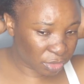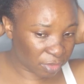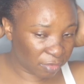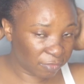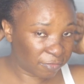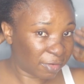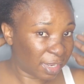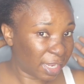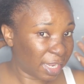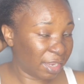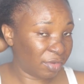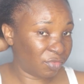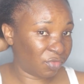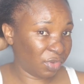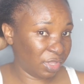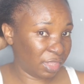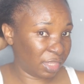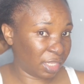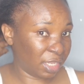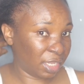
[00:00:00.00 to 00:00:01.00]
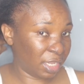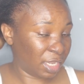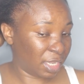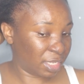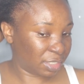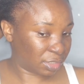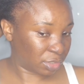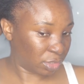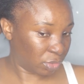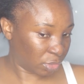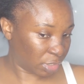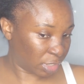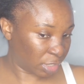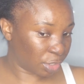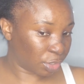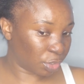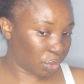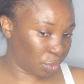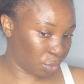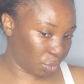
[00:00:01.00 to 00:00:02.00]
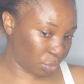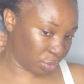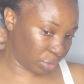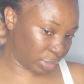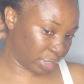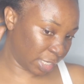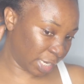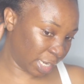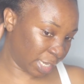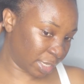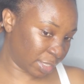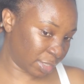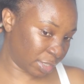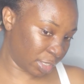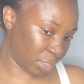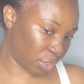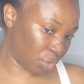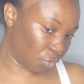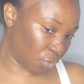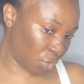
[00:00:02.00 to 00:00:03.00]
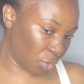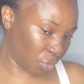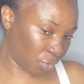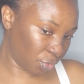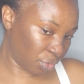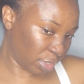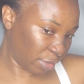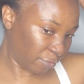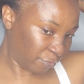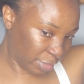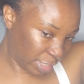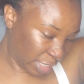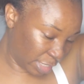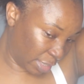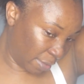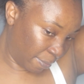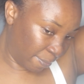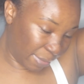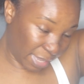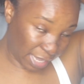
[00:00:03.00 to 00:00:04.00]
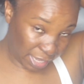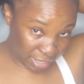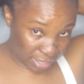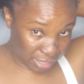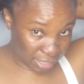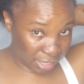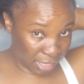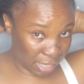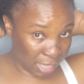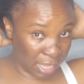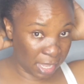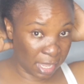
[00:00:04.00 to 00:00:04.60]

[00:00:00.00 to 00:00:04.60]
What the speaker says: So far everything is looking good, like the growth, even at the back